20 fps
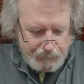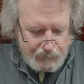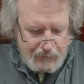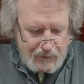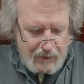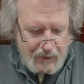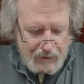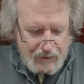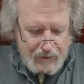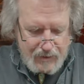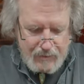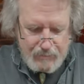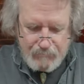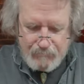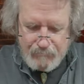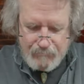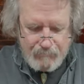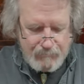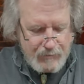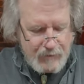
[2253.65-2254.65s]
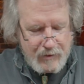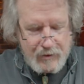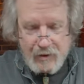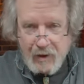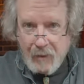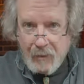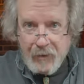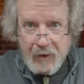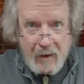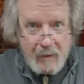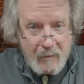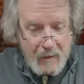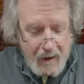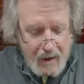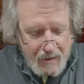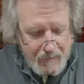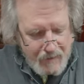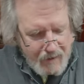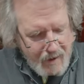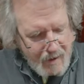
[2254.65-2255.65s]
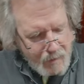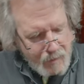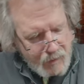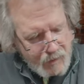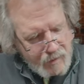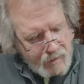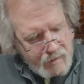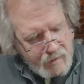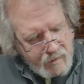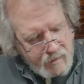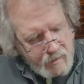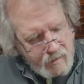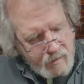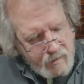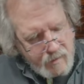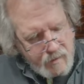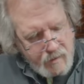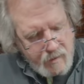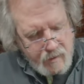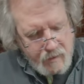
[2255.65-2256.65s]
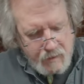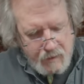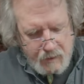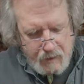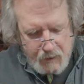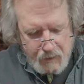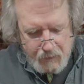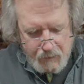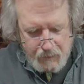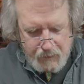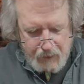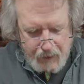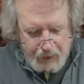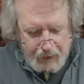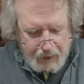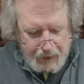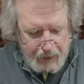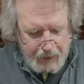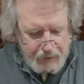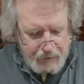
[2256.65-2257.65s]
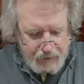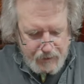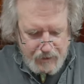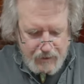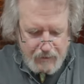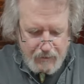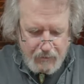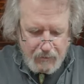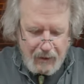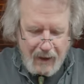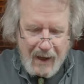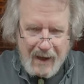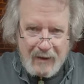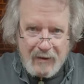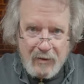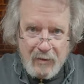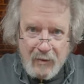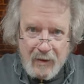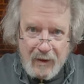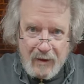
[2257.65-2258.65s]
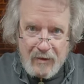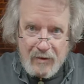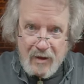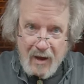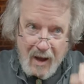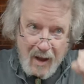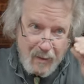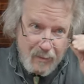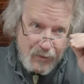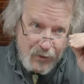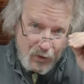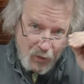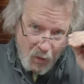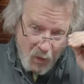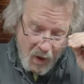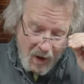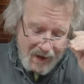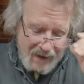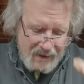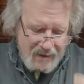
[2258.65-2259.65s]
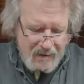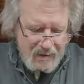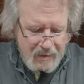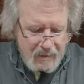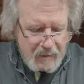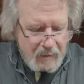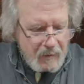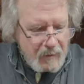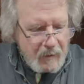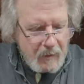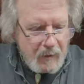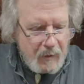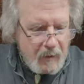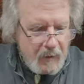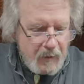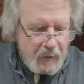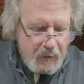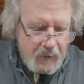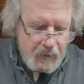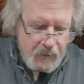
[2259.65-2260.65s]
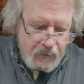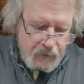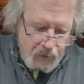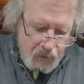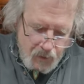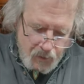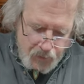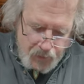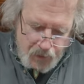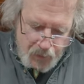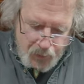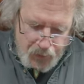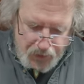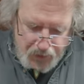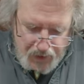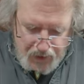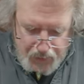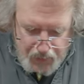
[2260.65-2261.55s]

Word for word: because something may have happened, you know, and I just don't like doing a job twice. So I'm going to put these